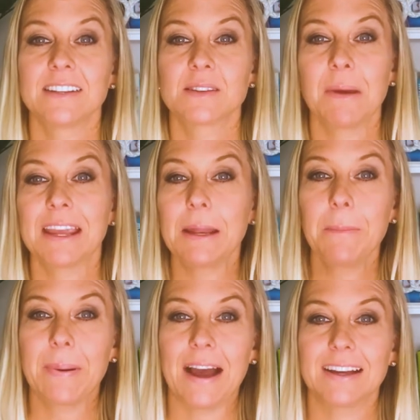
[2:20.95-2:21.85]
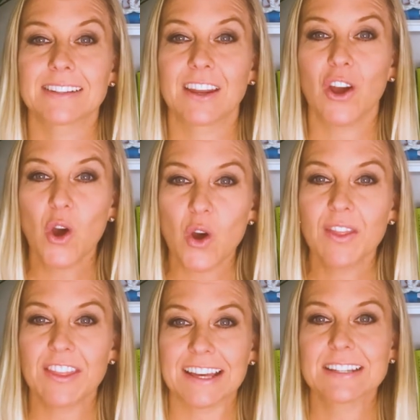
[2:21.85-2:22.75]
to make an impact and
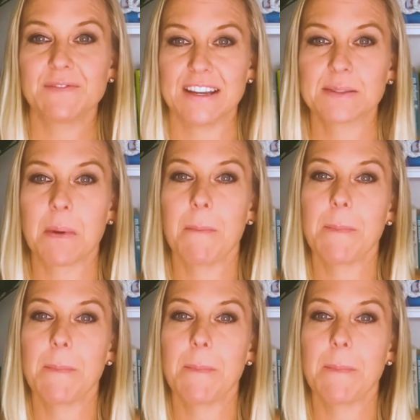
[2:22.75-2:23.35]
earn that investment